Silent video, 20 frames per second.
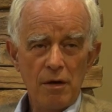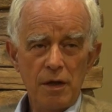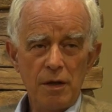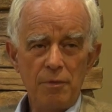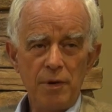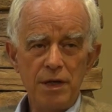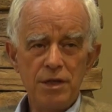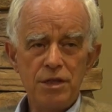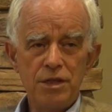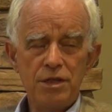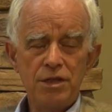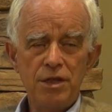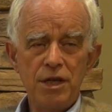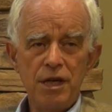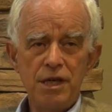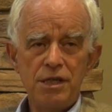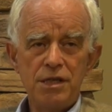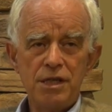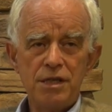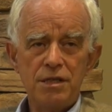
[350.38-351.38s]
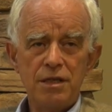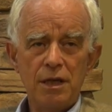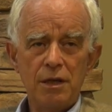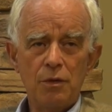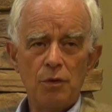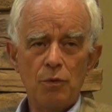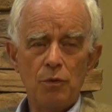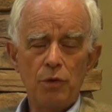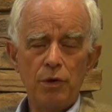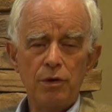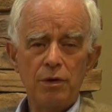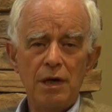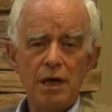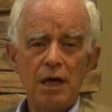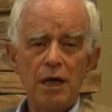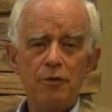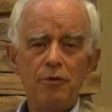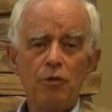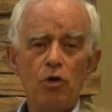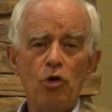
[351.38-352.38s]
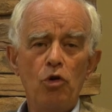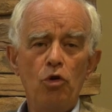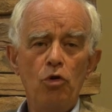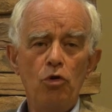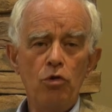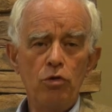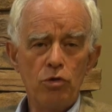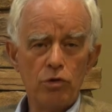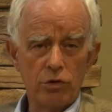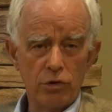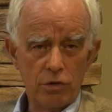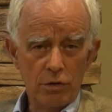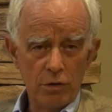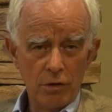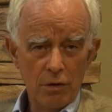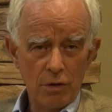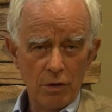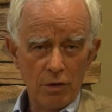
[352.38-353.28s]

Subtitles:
The basic change is that what they have learned